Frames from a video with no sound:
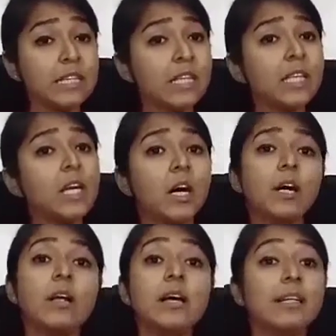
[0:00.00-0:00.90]
The
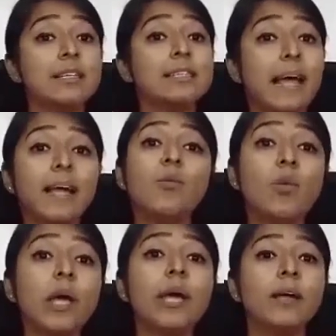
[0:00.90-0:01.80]

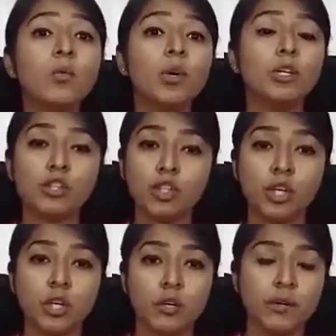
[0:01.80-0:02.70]
second way in
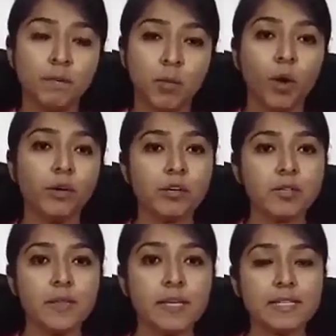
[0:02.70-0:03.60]
which
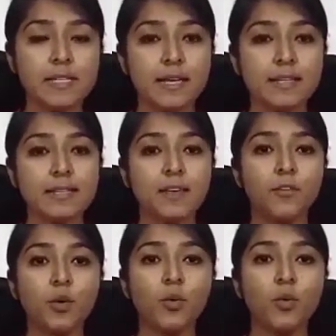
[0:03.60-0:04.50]
employers these days
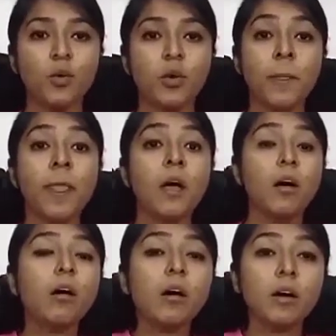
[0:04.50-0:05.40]
give you
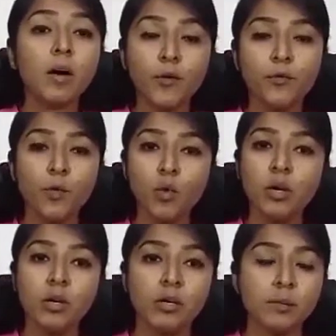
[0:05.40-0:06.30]
a
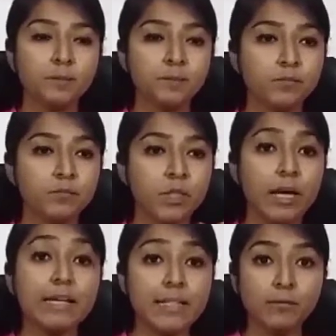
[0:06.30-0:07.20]
food
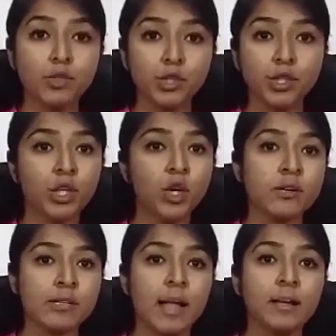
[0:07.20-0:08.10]
exemption in
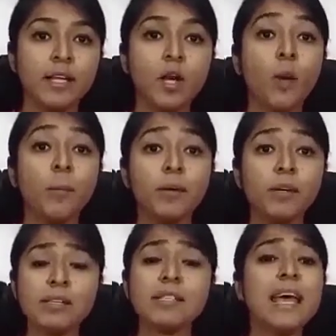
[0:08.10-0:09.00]
your salary
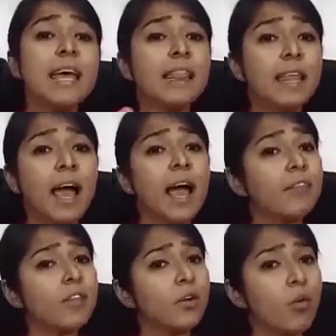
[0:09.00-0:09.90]
component is they
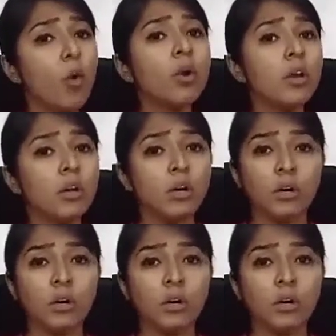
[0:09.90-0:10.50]
have their own